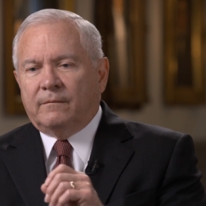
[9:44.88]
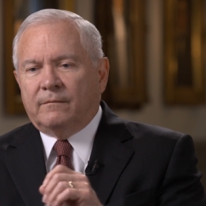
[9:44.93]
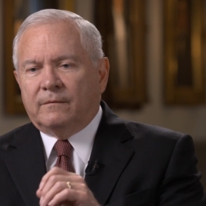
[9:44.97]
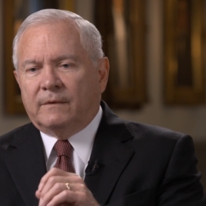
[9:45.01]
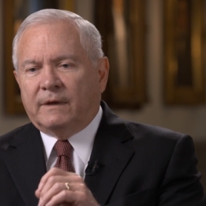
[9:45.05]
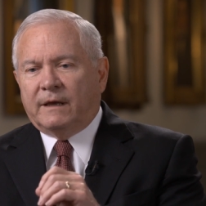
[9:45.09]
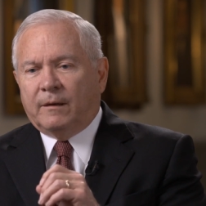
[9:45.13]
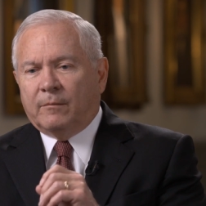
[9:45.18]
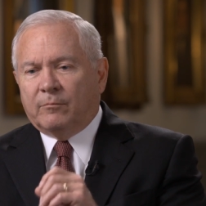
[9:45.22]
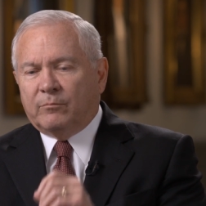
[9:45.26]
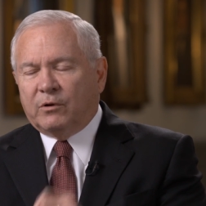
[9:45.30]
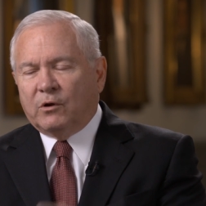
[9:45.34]

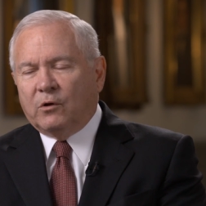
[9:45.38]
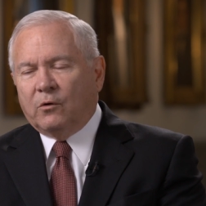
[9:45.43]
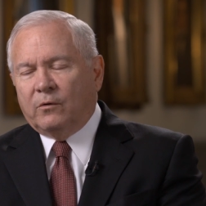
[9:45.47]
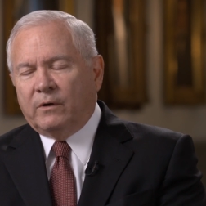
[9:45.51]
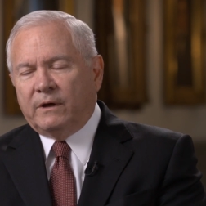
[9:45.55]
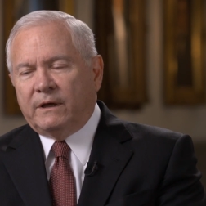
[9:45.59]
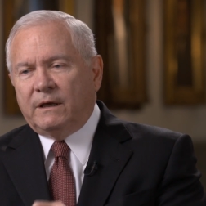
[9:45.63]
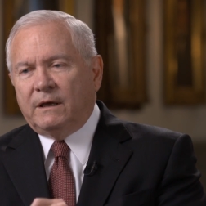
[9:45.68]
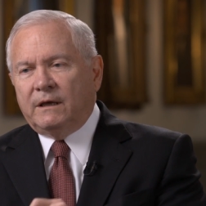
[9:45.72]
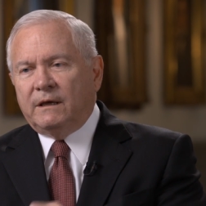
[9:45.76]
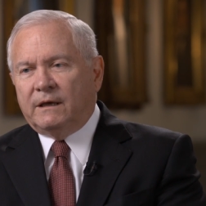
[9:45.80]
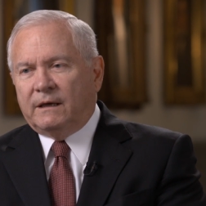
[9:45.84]
The
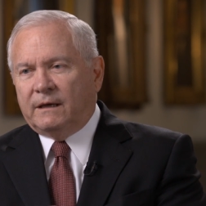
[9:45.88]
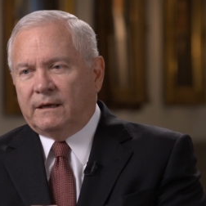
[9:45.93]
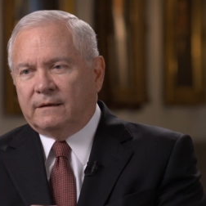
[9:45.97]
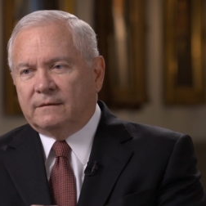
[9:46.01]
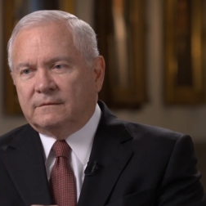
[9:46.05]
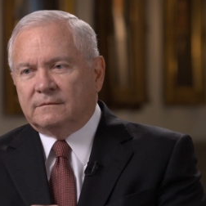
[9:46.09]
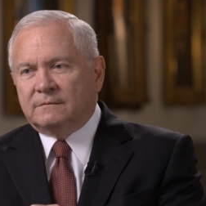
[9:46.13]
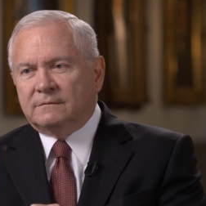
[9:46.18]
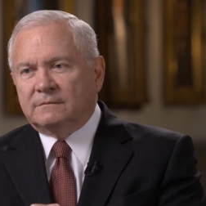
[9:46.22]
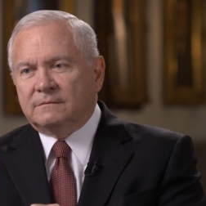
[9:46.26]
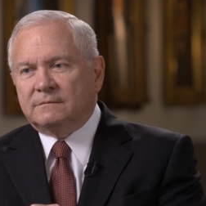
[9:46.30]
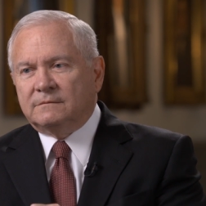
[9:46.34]
employee
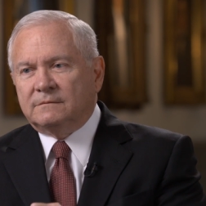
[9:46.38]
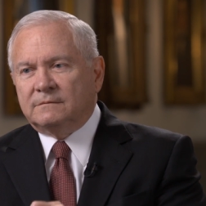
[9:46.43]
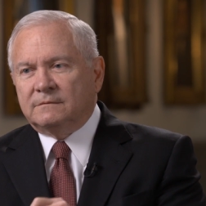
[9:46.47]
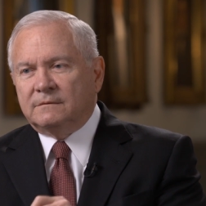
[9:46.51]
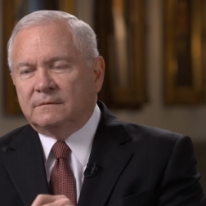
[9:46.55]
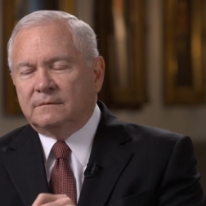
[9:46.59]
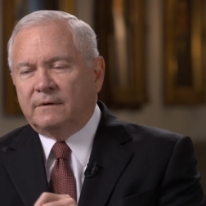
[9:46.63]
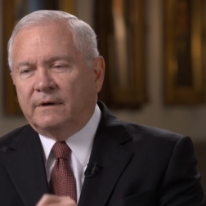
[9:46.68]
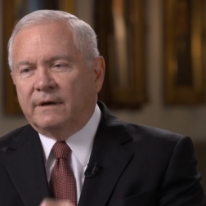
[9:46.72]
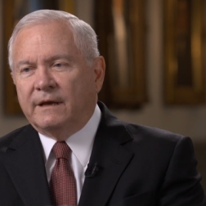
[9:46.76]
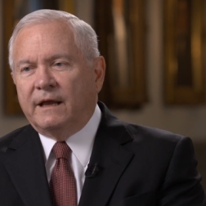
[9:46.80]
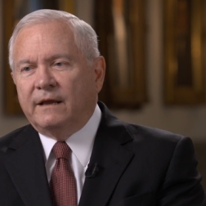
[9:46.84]

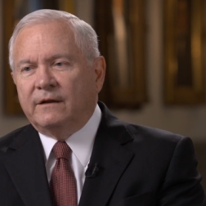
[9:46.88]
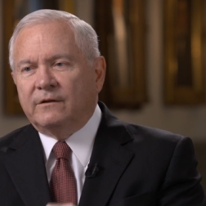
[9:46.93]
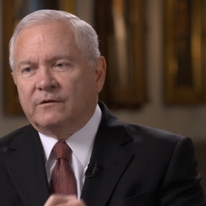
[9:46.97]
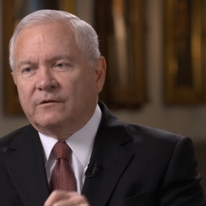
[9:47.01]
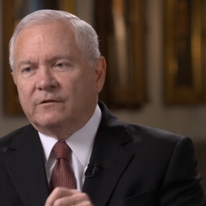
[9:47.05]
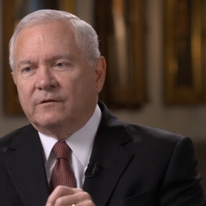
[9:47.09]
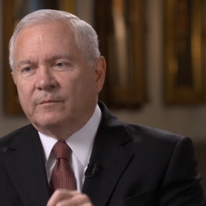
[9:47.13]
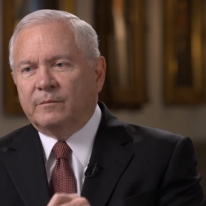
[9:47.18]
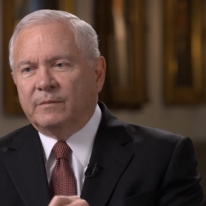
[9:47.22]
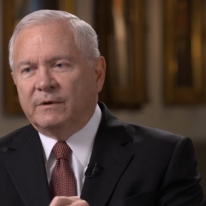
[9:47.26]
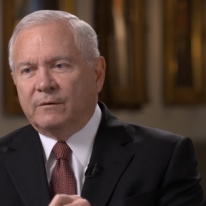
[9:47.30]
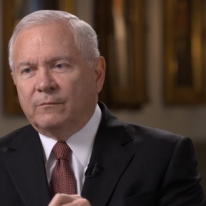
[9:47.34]
needs
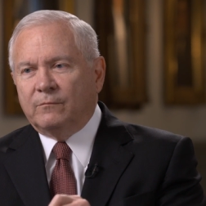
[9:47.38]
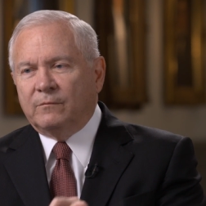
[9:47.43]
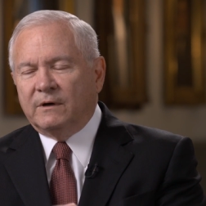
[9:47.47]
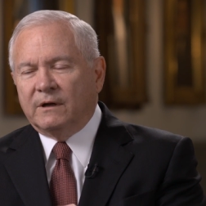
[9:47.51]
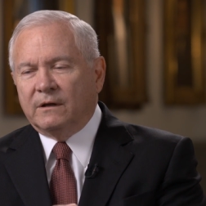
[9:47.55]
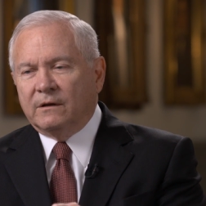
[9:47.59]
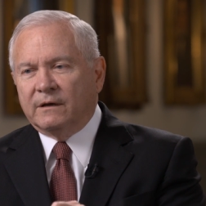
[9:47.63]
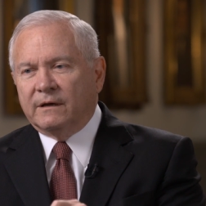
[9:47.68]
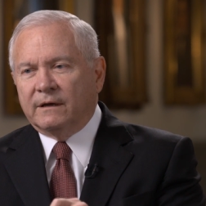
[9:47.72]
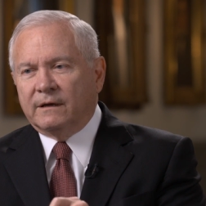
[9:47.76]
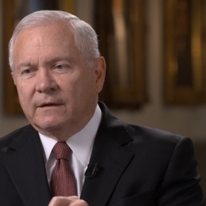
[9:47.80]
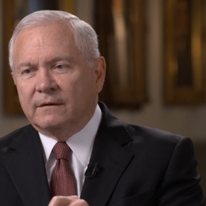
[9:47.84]
to be
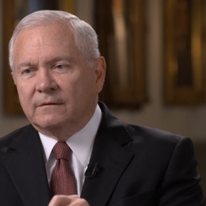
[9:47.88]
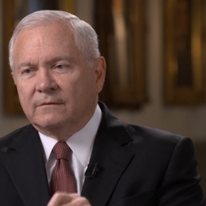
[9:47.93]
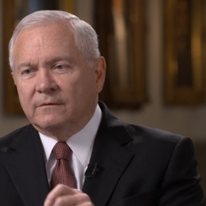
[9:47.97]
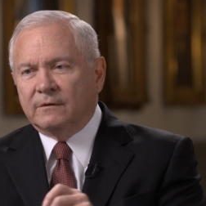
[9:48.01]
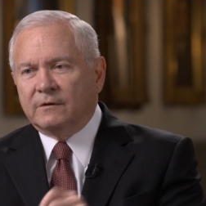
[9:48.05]
willing,